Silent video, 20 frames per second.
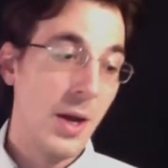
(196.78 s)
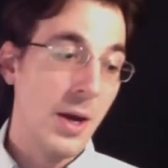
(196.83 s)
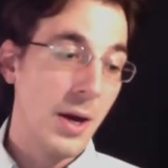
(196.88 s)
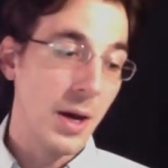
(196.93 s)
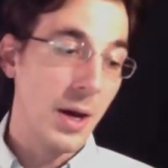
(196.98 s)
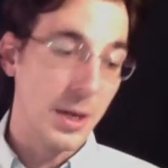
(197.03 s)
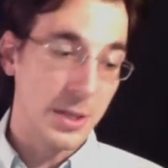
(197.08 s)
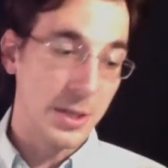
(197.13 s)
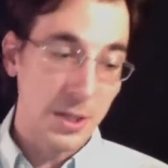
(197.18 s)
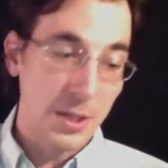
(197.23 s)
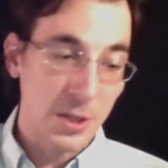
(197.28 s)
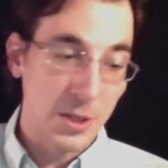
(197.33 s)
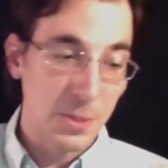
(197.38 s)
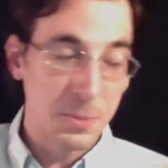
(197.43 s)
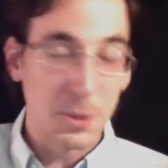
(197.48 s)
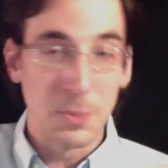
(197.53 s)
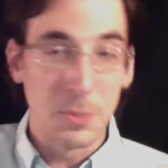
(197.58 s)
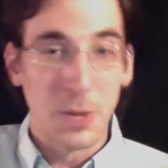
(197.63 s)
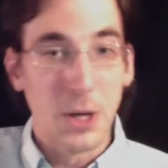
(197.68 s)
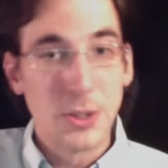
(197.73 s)
Kindle
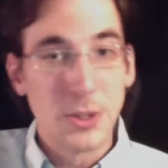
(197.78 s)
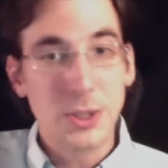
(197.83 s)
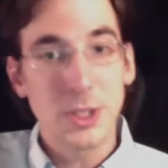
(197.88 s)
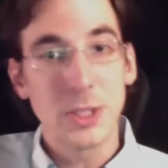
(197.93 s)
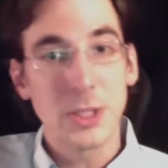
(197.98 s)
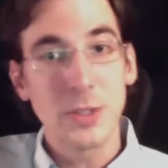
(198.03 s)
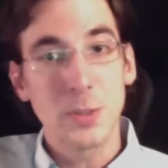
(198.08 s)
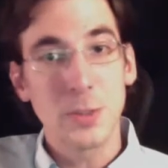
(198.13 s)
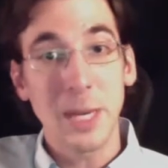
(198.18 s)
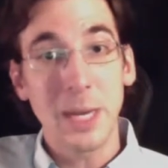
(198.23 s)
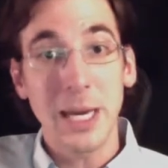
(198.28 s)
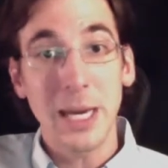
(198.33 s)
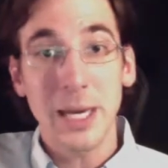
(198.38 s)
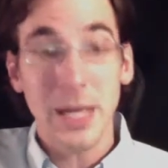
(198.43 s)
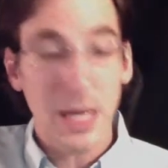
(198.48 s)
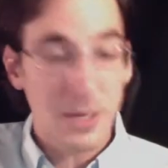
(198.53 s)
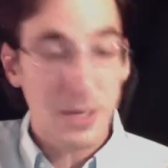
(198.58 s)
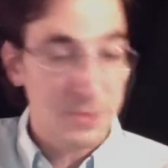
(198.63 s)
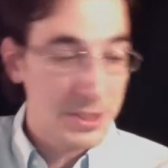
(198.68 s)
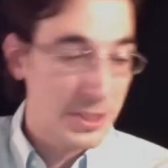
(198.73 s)
promotions, paid
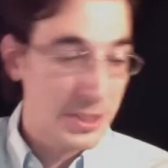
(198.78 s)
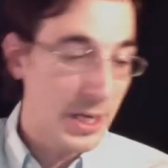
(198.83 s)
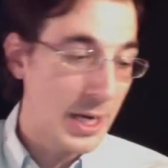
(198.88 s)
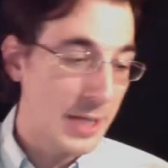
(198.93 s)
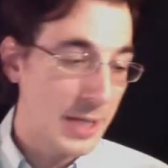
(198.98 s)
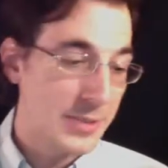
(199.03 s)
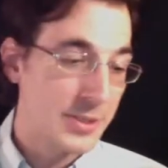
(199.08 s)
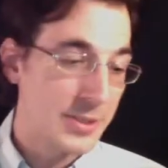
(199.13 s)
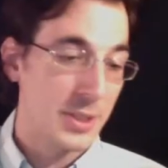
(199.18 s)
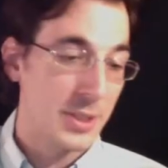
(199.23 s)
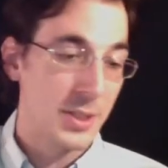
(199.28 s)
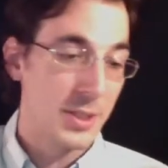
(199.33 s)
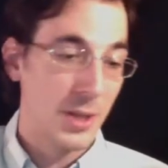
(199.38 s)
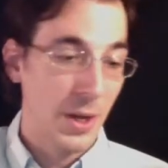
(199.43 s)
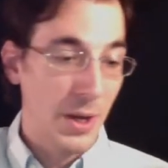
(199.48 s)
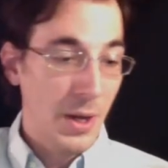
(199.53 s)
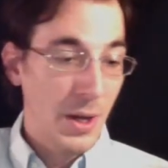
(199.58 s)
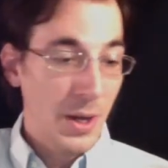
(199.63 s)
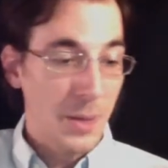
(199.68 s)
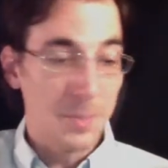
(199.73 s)
advertising,
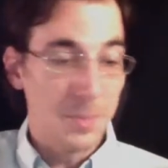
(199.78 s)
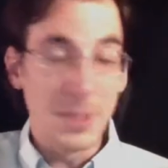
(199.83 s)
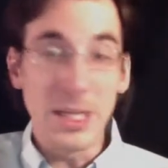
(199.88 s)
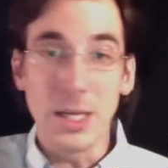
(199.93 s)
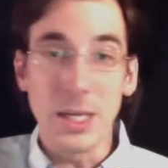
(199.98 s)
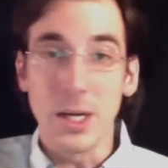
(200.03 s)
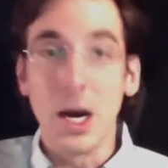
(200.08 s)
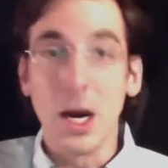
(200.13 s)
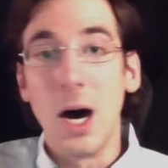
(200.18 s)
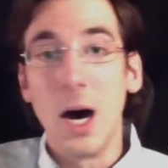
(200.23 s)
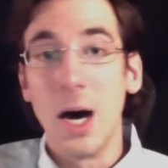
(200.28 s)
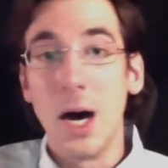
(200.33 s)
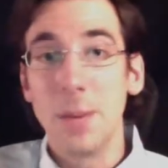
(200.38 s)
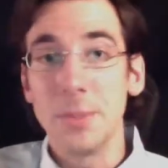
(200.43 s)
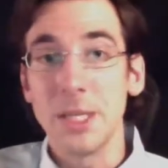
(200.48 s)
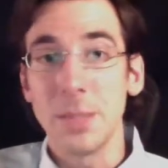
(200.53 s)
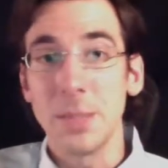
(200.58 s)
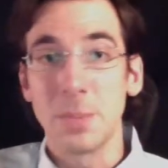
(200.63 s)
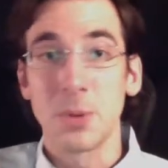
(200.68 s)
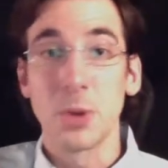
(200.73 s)
being
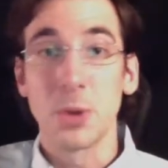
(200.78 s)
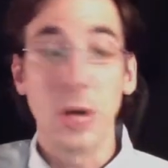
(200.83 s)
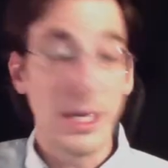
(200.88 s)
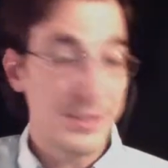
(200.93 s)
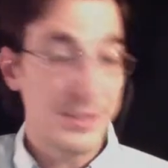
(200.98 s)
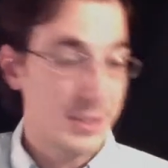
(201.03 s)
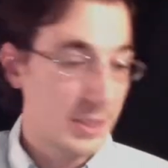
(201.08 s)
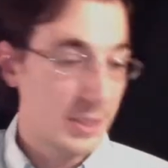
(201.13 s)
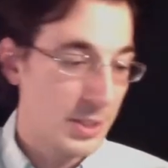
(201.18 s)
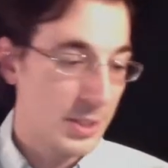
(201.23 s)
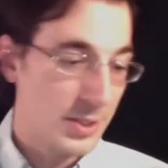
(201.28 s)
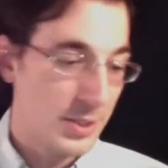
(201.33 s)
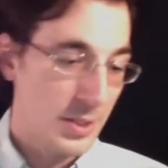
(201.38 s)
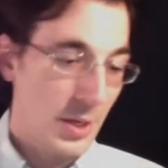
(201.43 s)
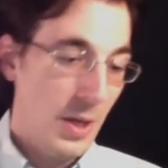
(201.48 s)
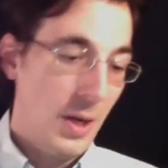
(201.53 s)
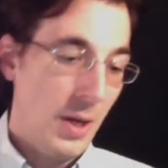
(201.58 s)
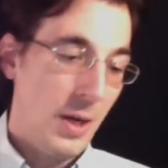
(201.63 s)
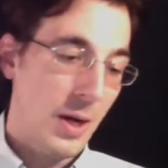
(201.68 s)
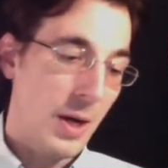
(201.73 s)
omnipresent,
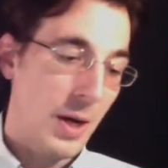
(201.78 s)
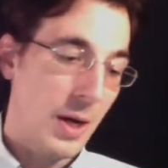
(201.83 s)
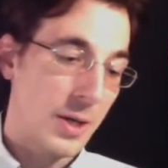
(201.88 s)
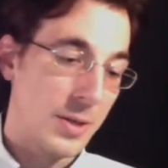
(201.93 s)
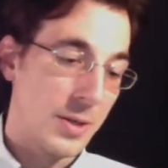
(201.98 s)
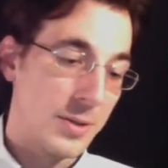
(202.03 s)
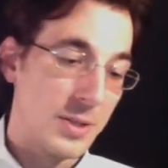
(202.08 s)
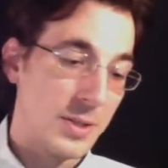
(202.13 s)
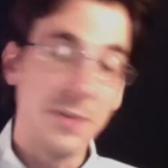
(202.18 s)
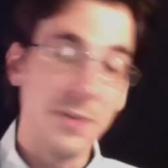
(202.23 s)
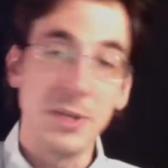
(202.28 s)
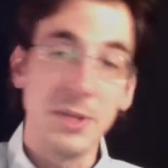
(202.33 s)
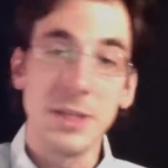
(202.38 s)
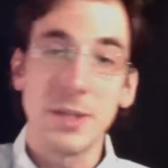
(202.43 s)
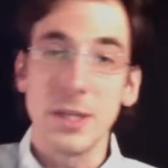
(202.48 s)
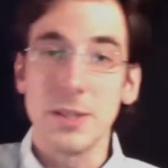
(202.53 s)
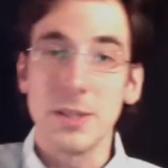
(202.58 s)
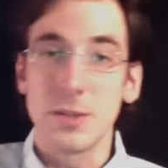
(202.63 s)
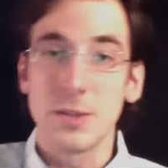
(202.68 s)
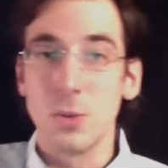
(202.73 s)
giving
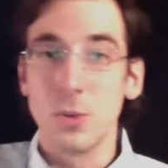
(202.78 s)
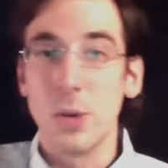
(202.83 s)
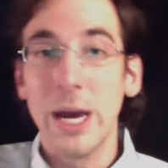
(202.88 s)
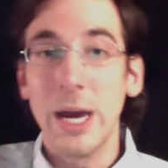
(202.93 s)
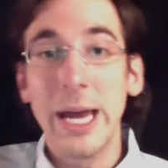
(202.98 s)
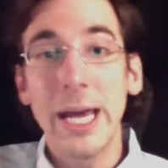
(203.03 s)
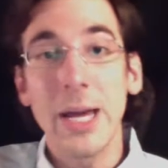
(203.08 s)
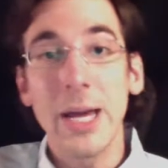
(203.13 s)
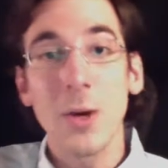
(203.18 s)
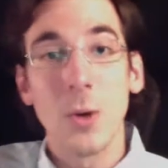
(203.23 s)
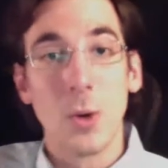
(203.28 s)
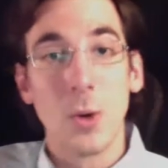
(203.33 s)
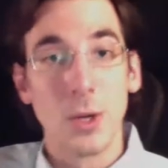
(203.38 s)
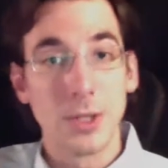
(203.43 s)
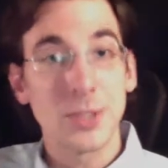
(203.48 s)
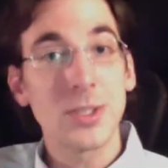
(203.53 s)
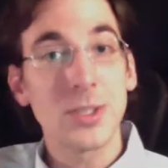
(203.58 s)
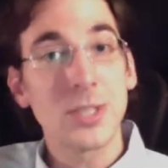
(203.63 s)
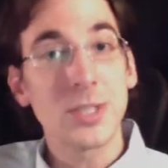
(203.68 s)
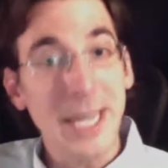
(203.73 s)
things away, or
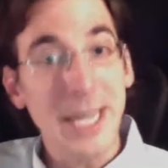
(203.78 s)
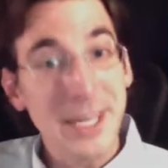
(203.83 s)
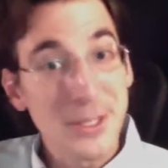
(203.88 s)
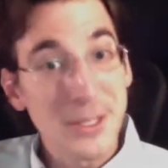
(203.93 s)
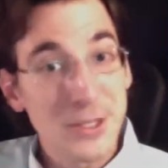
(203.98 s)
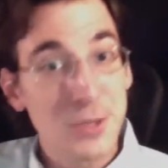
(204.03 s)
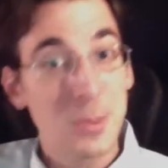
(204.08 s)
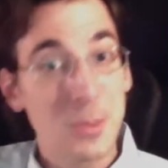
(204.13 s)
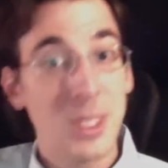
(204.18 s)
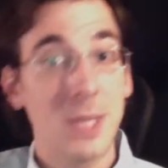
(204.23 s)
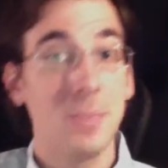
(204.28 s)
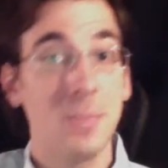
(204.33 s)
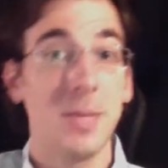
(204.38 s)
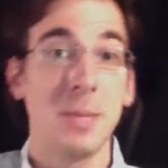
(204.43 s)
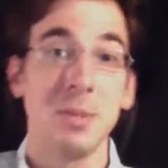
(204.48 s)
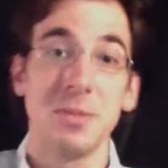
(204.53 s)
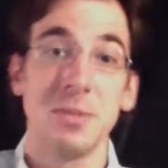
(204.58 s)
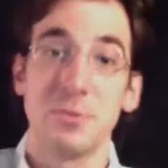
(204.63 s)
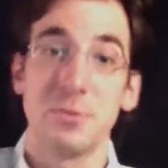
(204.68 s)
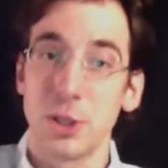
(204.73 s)
salesman,
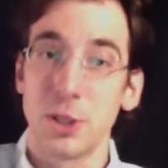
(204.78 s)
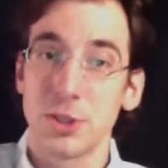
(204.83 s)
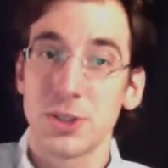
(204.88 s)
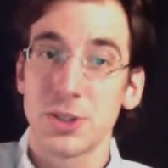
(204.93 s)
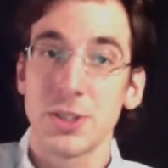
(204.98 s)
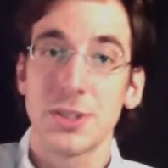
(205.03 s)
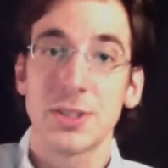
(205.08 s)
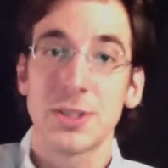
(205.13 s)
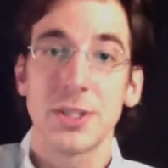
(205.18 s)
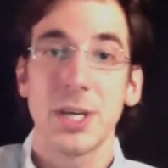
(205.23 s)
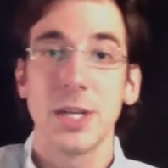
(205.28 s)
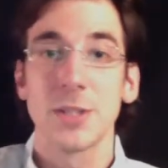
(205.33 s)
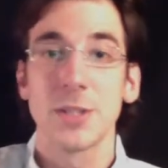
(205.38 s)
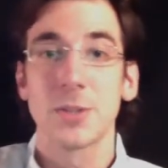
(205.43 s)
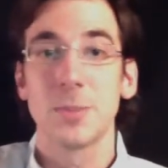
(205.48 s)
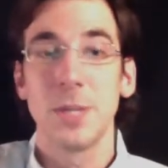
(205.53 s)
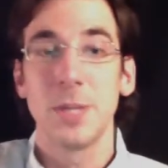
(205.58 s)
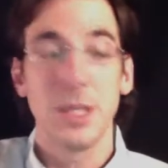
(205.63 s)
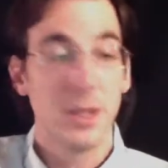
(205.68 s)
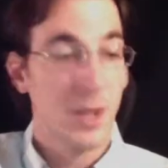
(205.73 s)
maybe versus
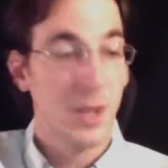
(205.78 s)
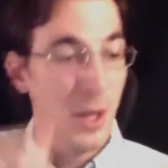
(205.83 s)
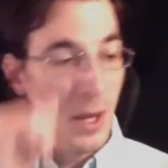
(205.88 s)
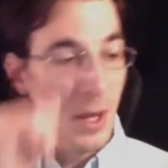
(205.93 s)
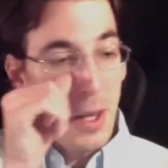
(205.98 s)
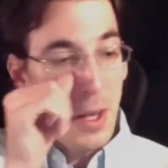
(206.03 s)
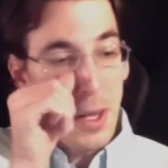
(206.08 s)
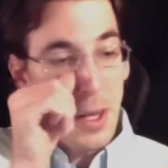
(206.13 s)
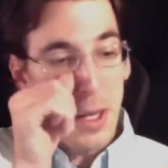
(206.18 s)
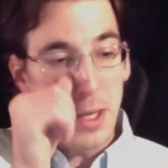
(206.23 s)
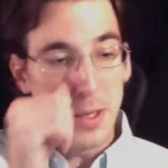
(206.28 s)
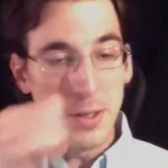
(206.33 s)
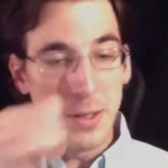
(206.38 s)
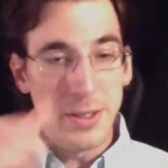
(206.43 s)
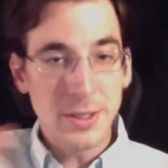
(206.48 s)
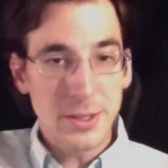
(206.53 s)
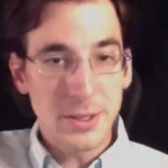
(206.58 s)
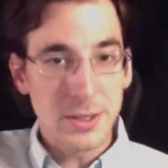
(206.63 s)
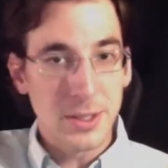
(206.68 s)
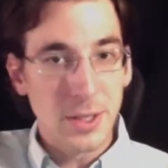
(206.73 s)
salesman. And
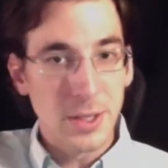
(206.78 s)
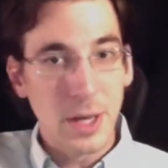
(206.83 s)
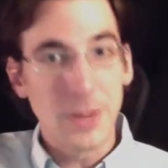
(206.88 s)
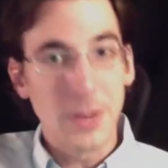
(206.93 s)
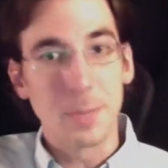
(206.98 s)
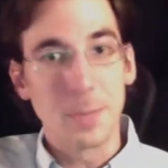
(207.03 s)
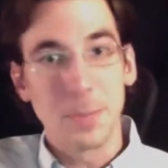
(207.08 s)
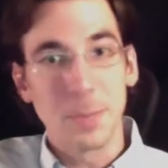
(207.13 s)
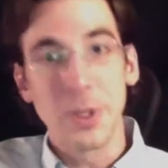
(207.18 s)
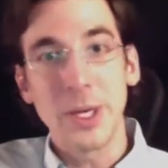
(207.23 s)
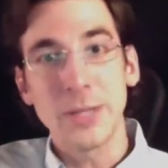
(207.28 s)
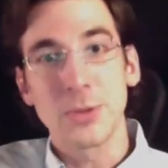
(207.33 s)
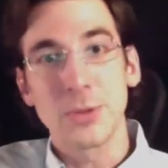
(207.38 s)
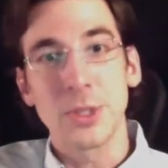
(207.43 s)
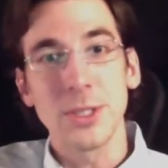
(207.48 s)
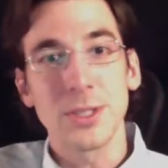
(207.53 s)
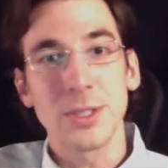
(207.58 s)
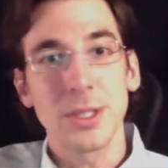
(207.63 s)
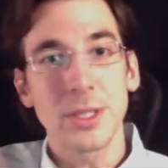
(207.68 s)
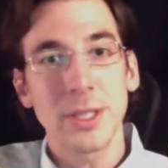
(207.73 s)
this is another place
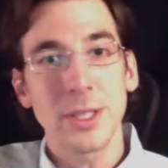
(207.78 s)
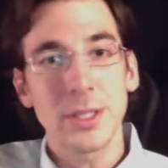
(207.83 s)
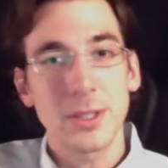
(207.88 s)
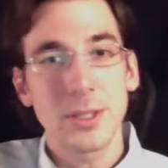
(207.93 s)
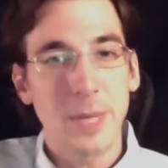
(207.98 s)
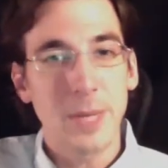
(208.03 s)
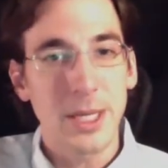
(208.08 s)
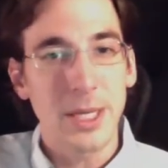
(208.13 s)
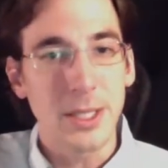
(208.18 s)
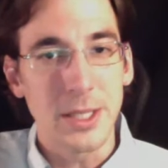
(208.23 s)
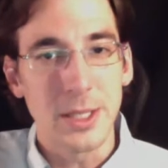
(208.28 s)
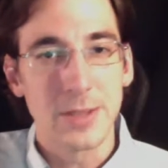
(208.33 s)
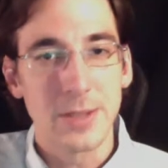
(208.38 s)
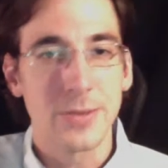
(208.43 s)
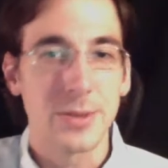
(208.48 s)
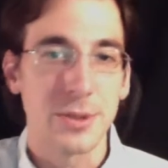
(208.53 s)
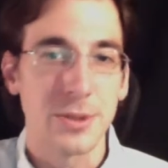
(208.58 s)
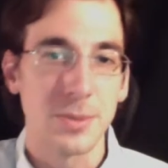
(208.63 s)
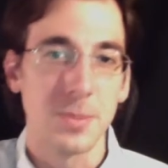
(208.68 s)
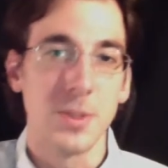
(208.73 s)
where you start to get some ideas
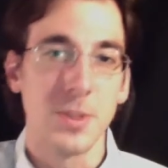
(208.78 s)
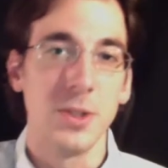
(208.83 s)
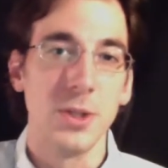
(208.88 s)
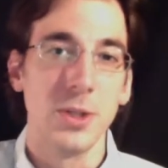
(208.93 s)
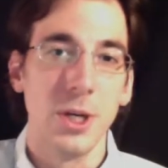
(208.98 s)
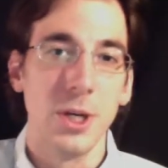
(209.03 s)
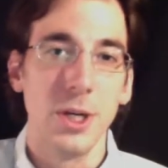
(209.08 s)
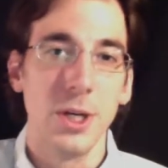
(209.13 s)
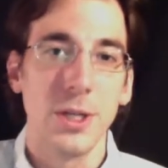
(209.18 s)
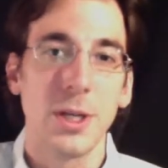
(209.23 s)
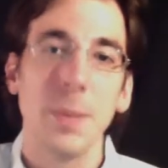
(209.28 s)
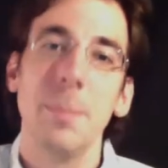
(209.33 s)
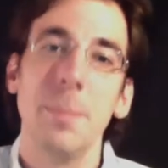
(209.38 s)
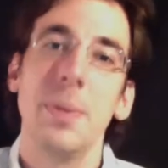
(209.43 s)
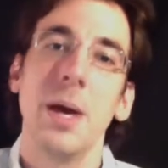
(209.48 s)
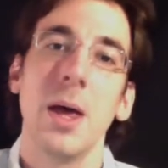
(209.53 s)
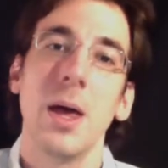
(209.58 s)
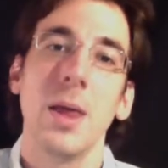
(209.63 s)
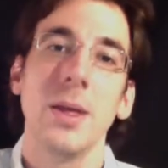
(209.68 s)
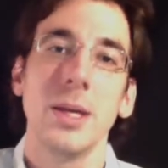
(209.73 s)
for some good,
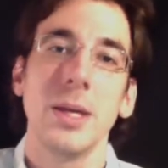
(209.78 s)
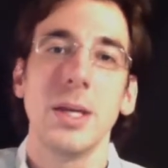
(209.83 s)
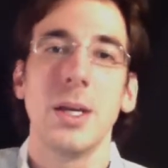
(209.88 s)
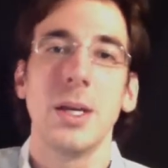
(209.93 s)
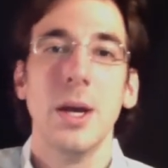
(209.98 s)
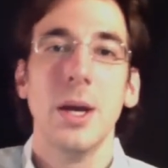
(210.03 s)
compelling